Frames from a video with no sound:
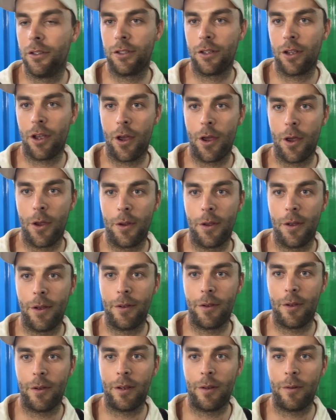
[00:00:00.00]
So
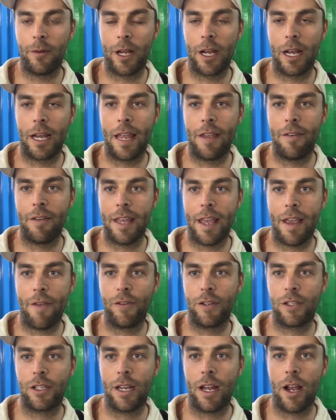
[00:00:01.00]
we're gonna leave it there
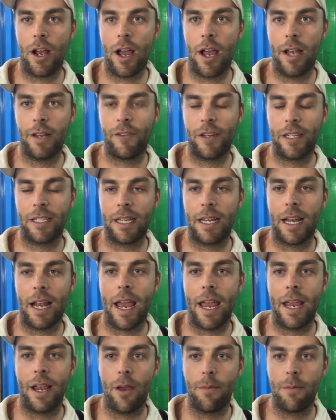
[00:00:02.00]
for
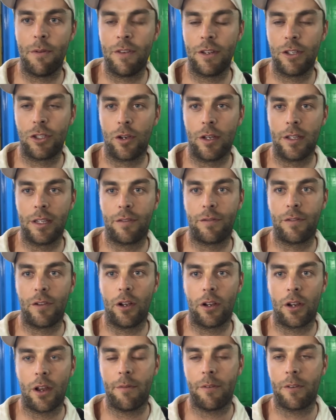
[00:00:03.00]
today. Hope you've enjoyed this
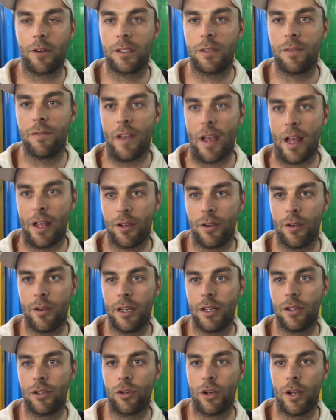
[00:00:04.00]
vlog, hope you've got some value and
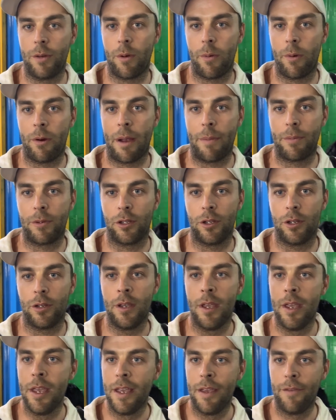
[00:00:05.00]
enjoyed what we're up to.
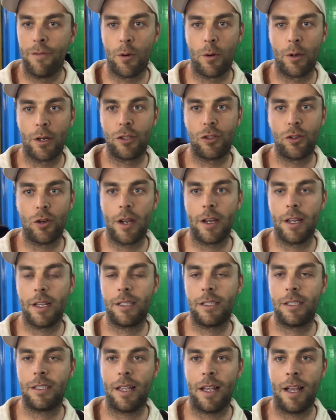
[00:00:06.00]
If you wanna join
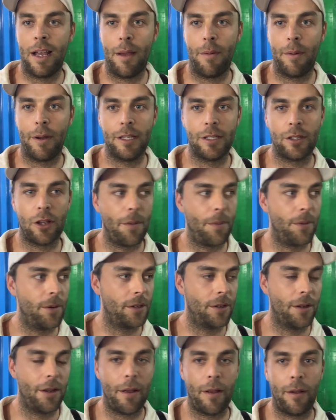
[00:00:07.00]
us, it is open
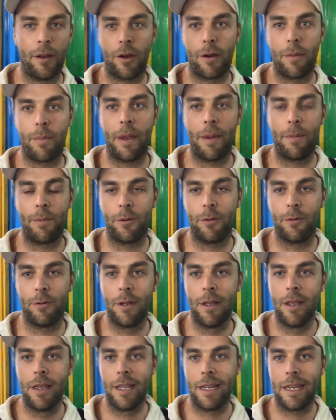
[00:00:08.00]
to a lot of people
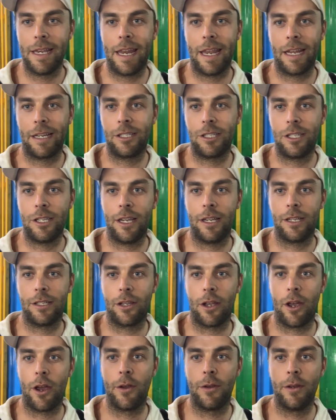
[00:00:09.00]
next year.
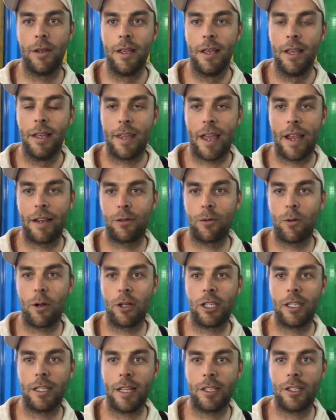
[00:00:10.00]
So thanks for
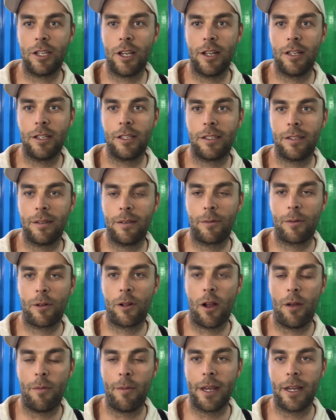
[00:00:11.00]
watching, legends.
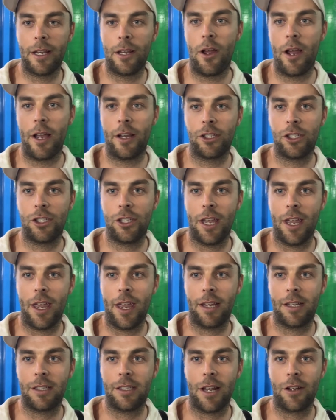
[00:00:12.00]
Comment, like, share,
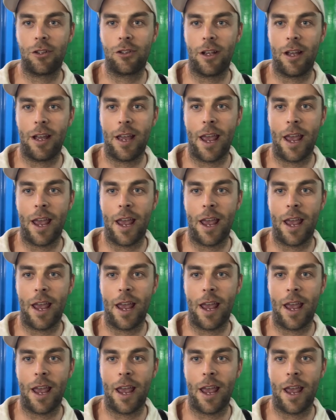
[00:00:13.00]
etc.